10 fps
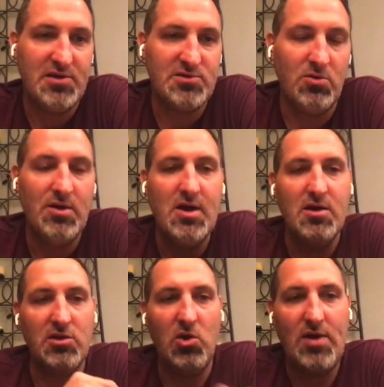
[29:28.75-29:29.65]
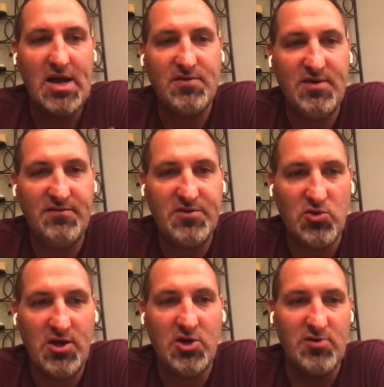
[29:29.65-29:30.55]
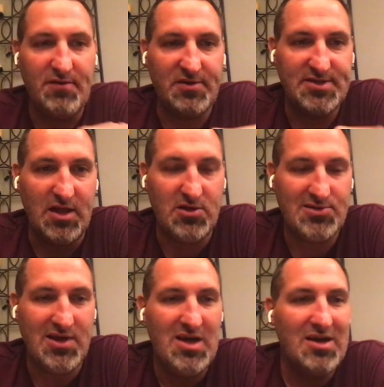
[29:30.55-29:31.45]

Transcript: So low active inventory, great for sellers.